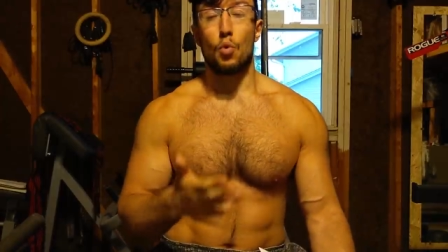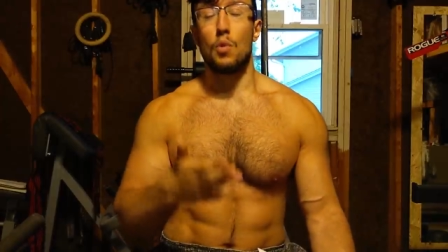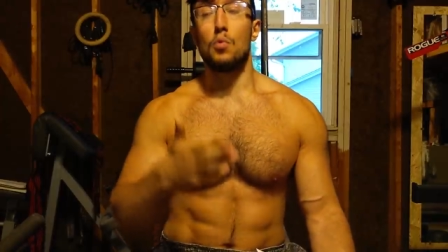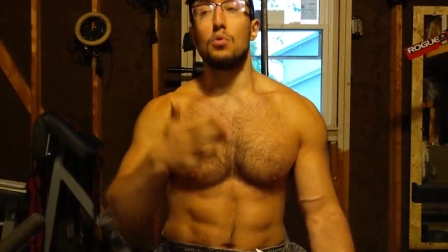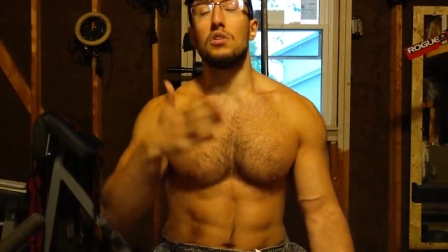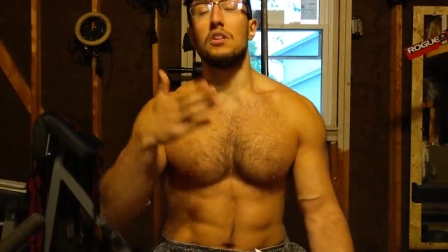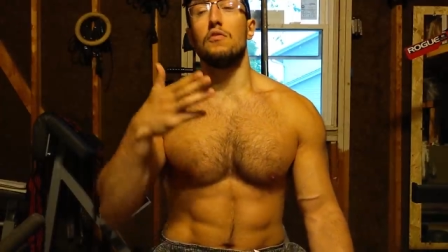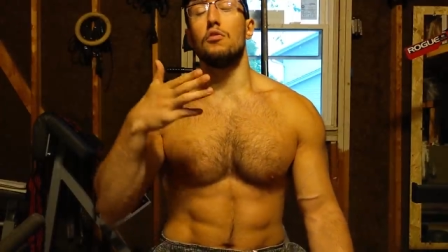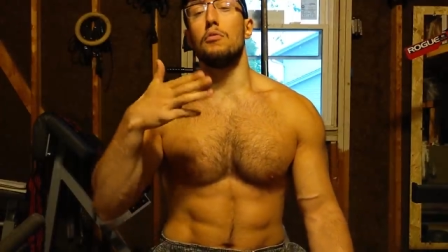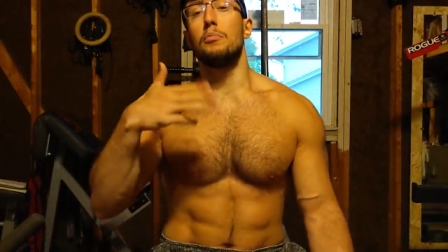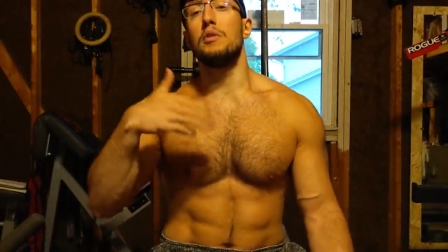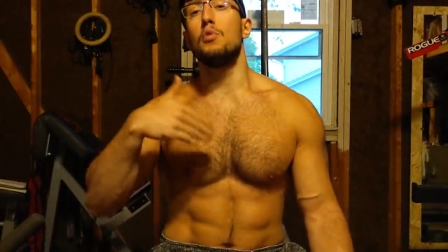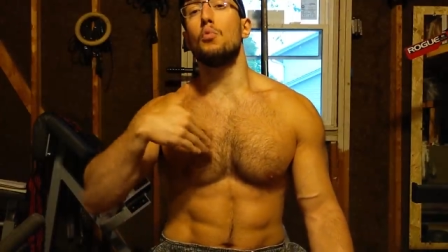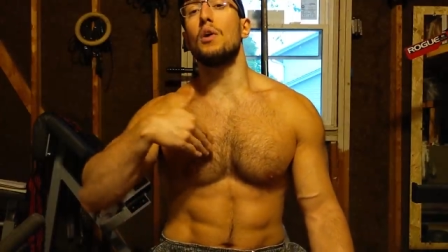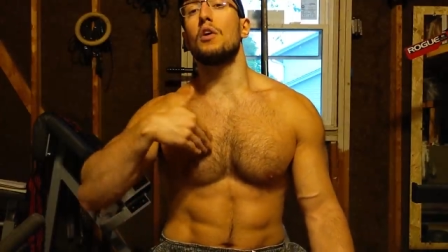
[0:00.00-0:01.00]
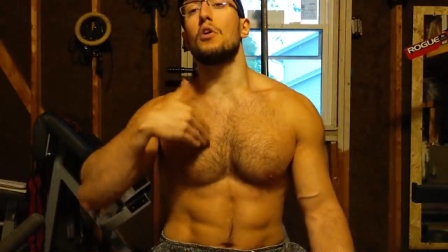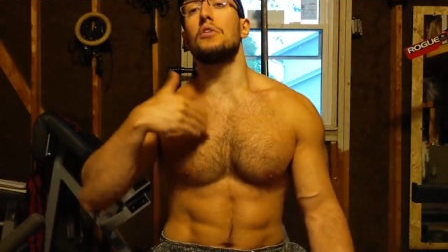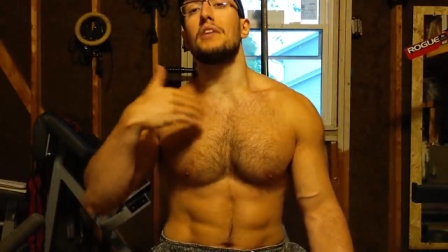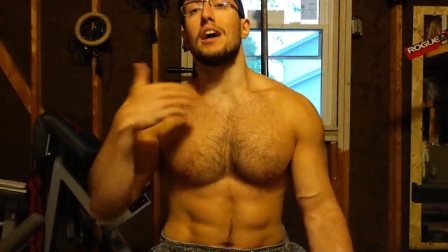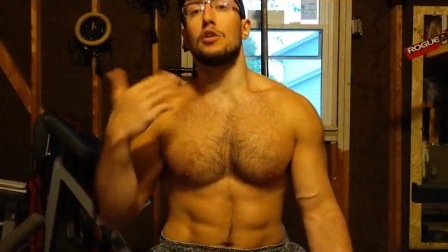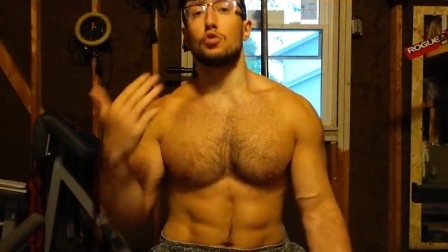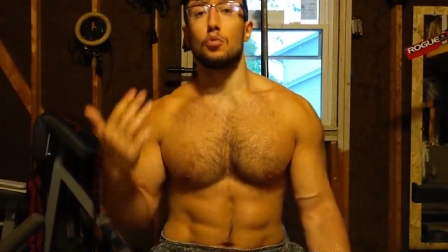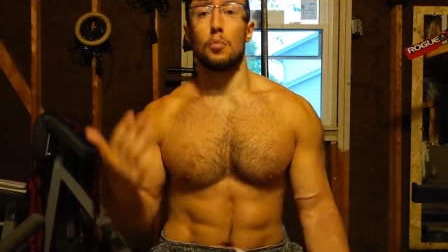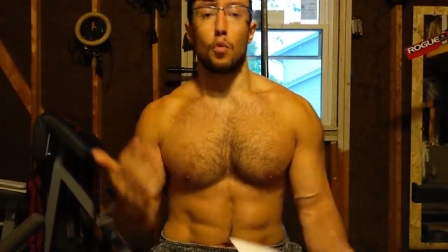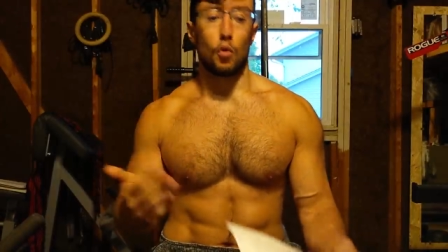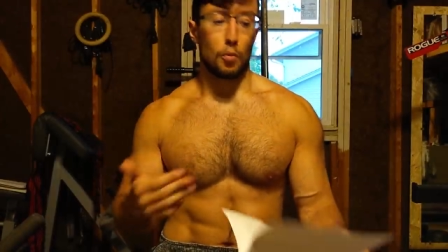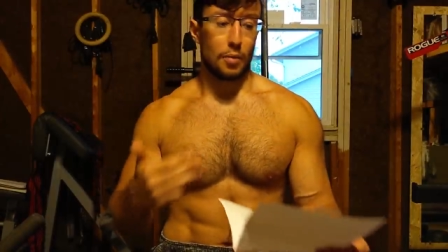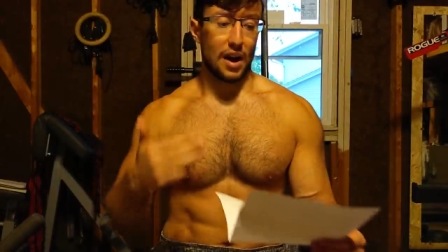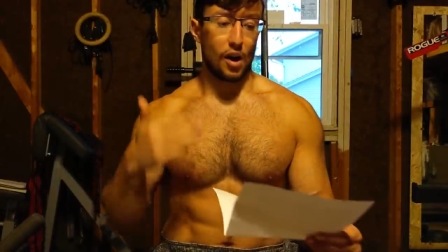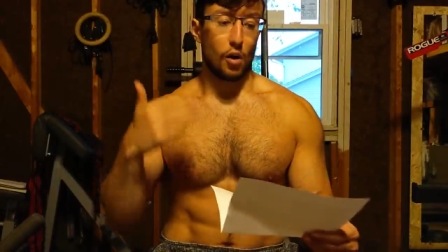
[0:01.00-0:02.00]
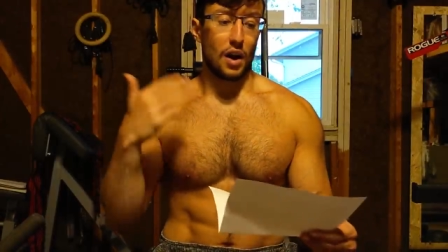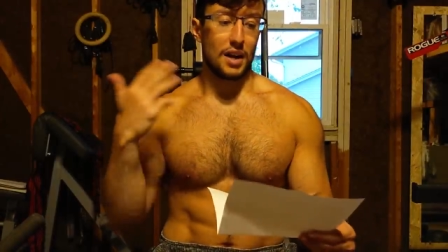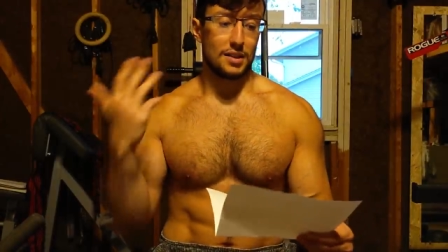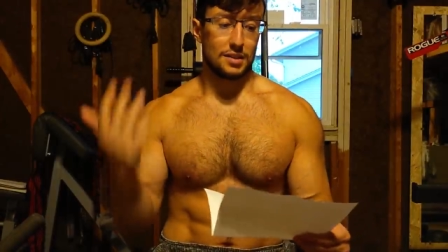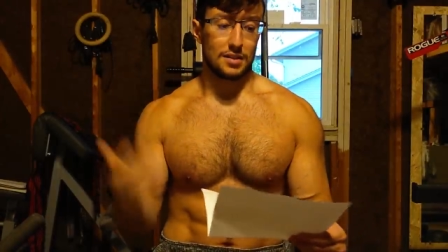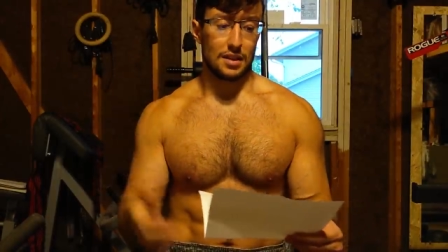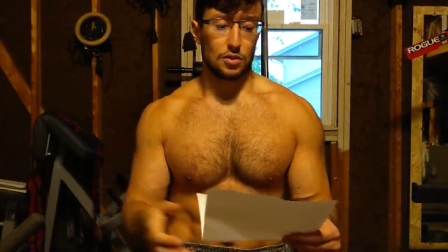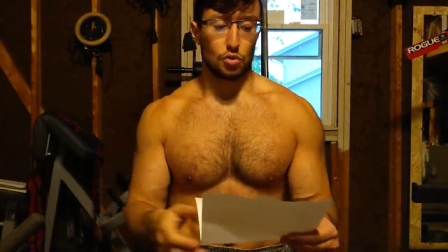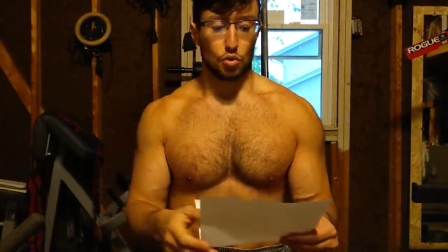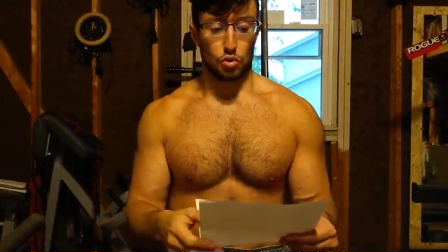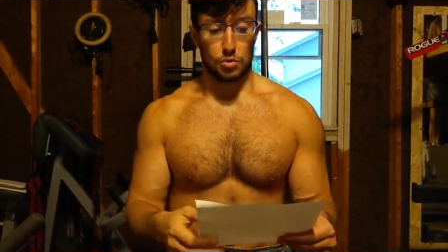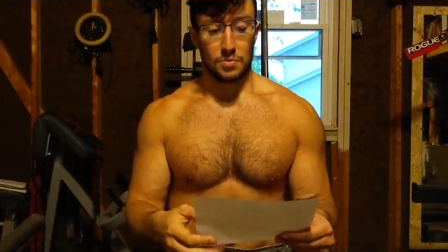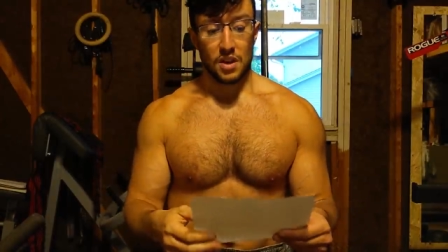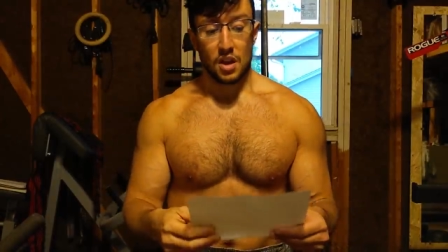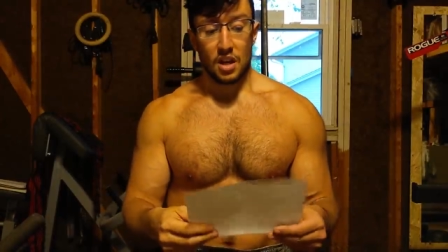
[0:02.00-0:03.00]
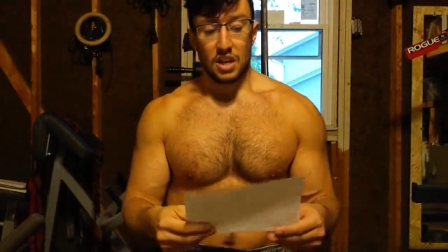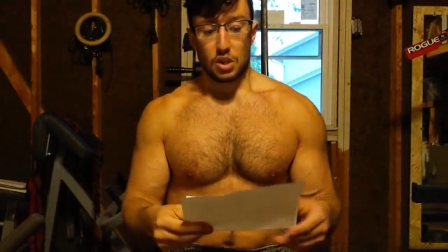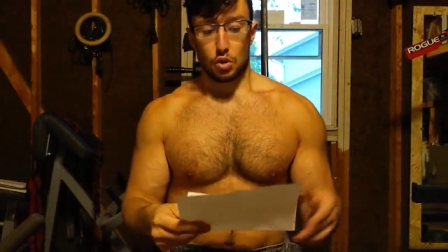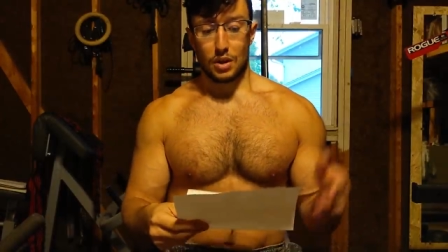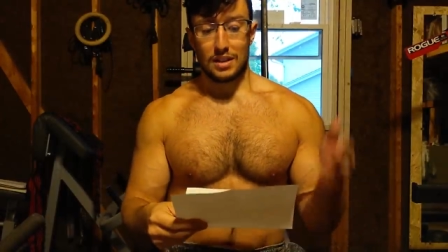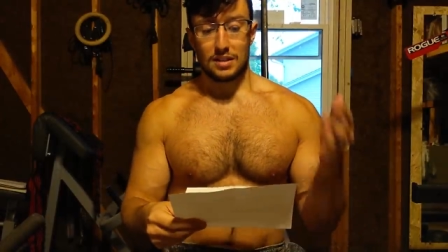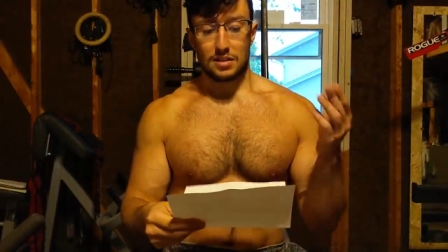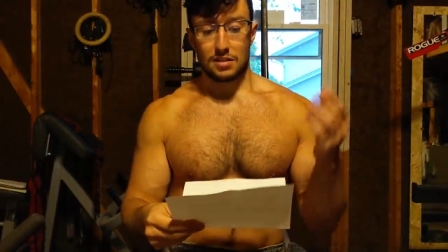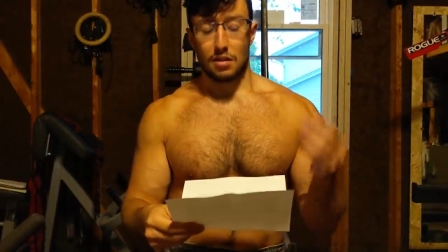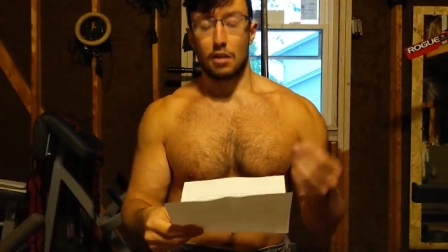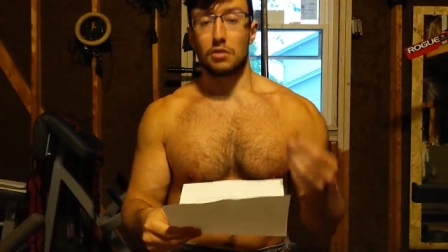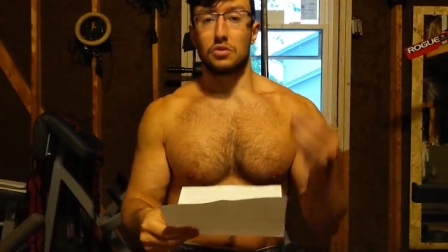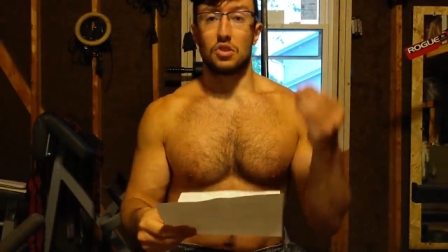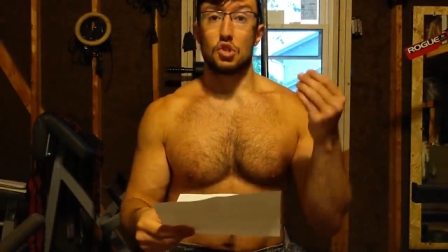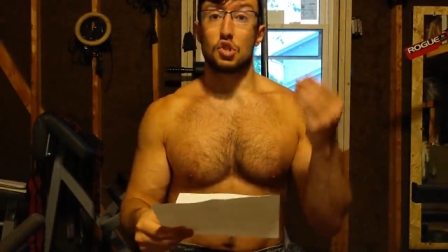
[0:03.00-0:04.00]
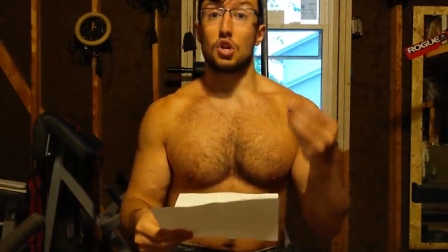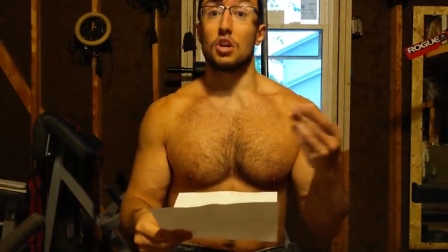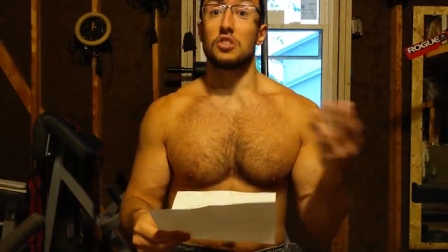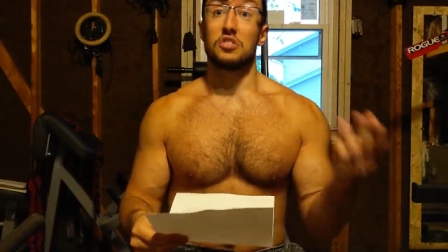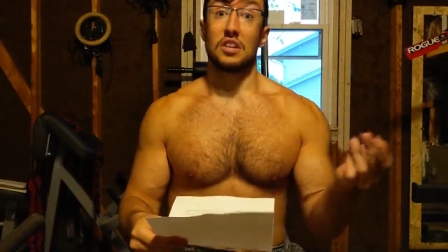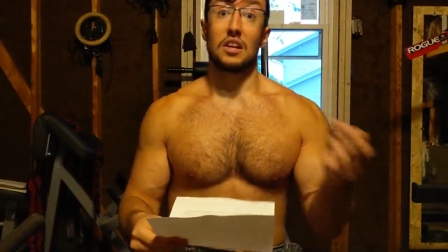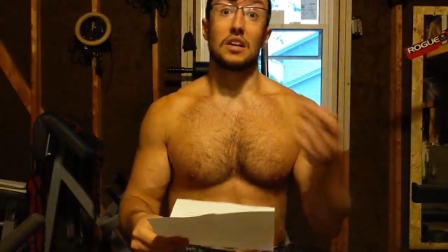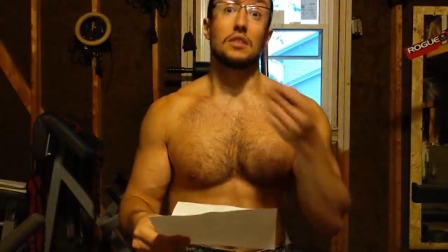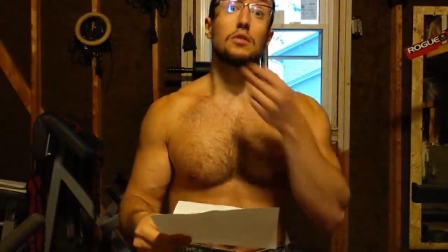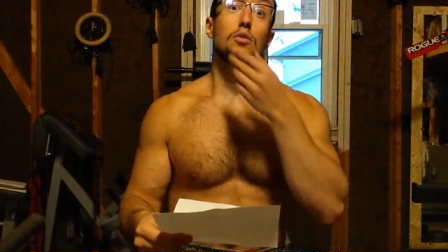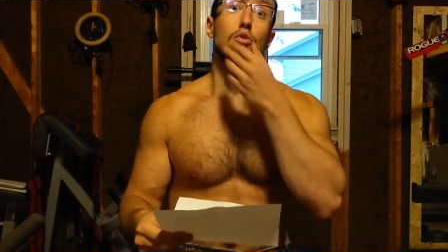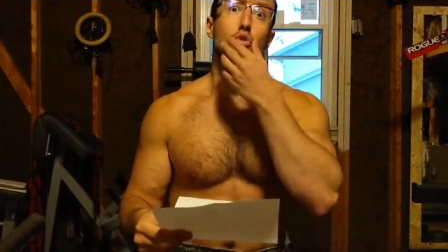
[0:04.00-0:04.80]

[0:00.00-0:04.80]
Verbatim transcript: we wouldn't even be recognizable by our ancestors. So let's start discussing it